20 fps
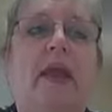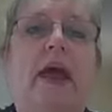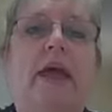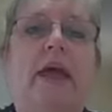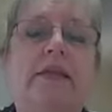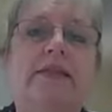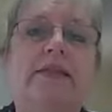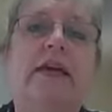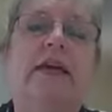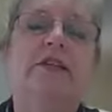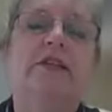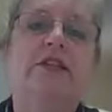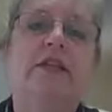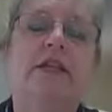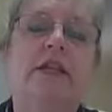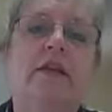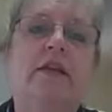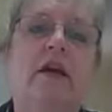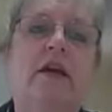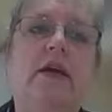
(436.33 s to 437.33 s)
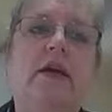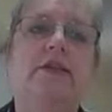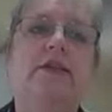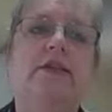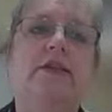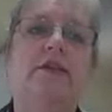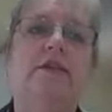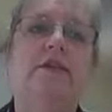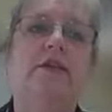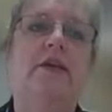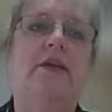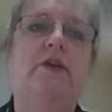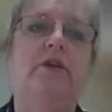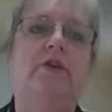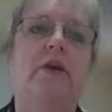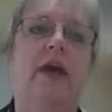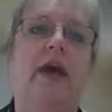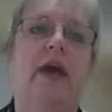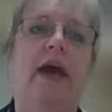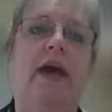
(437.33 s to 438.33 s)
And it's actually nice
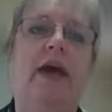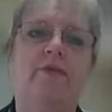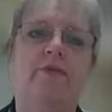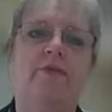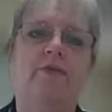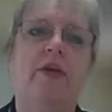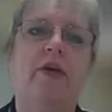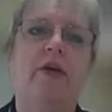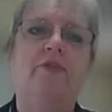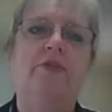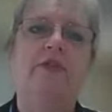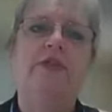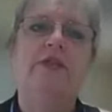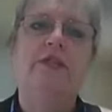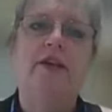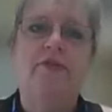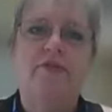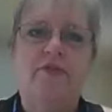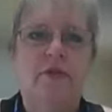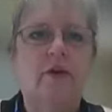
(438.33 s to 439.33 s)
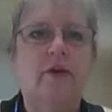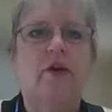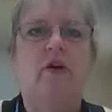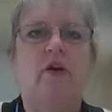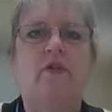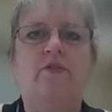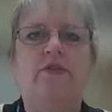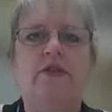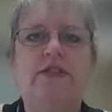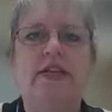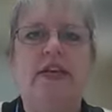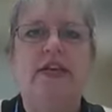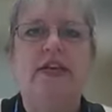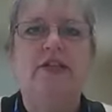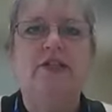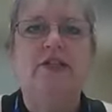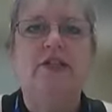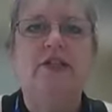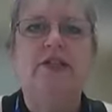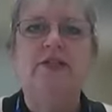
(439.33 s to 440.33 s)
to have those different
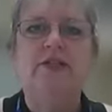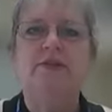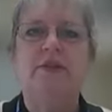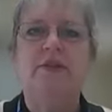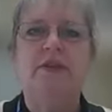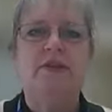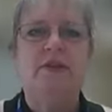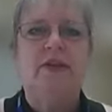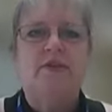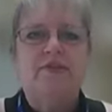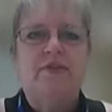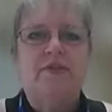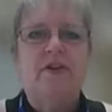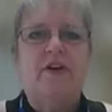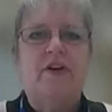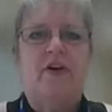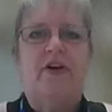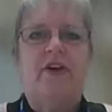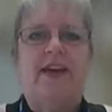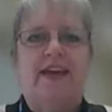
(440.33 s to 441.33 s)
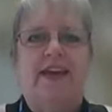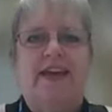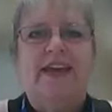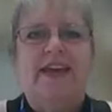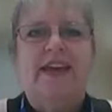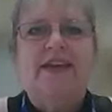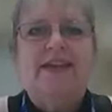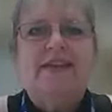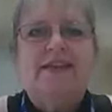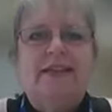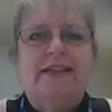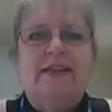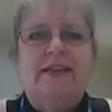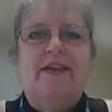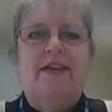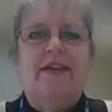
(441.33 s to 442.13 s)
conversations with different colleagues.